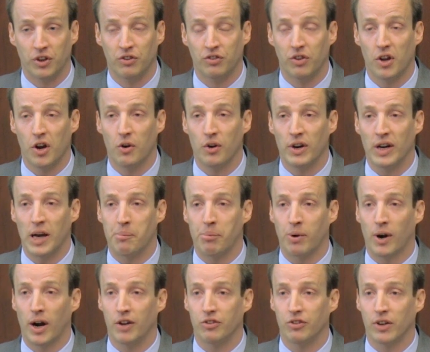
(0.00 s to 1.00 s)
considering a
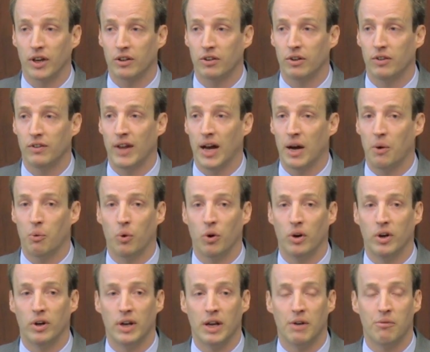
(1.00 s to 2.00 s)
project that
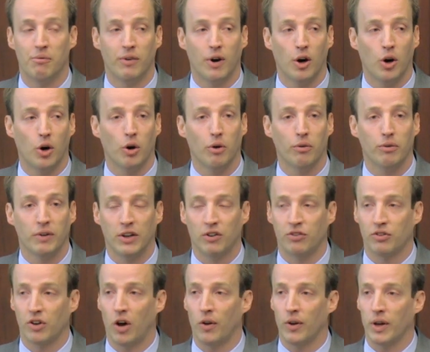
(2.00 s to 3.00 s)
would involve
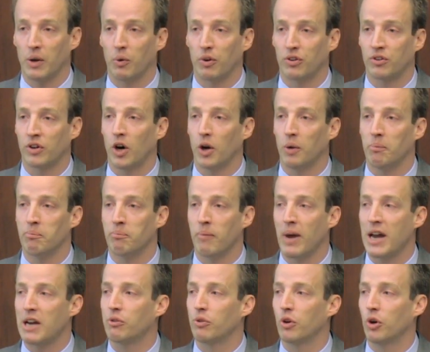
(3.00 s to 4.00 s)
installing what's called
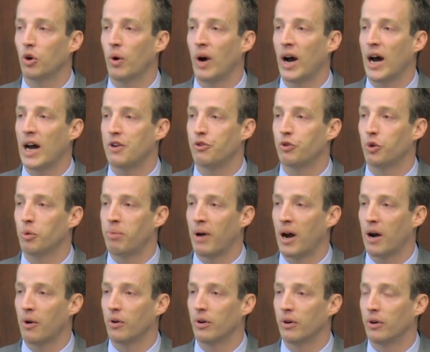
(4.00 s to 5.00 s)
micro
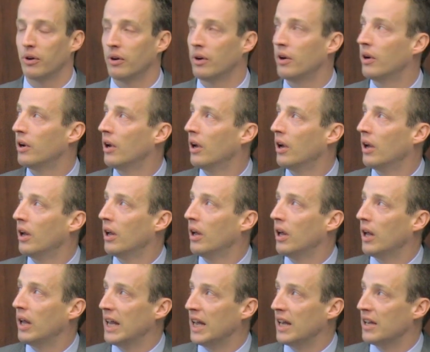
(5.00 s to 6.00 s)
hydropower
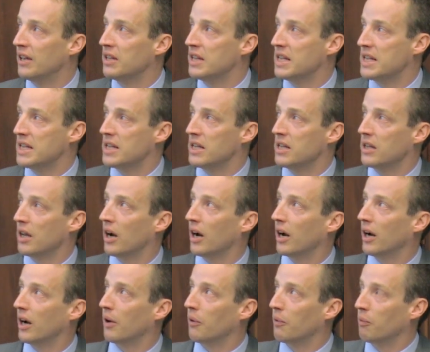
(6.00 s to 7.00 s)
in the,
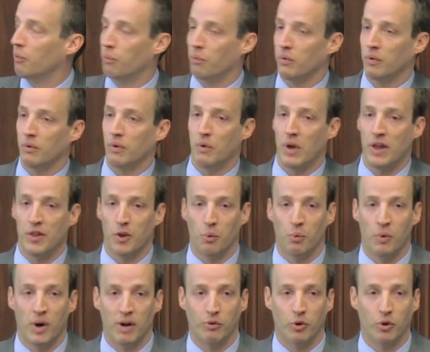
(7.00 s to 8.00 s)
uh, in the
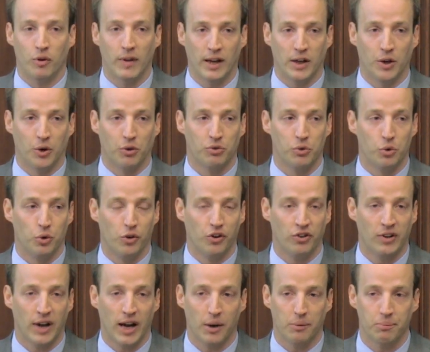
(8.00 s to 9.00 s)
river that goes through
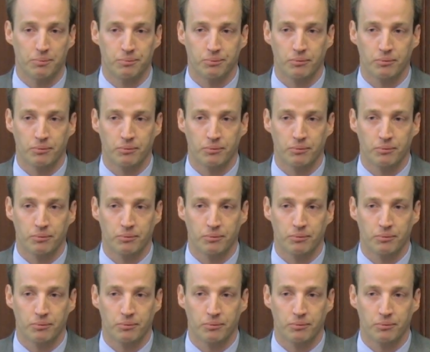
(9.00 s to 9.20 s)
their town.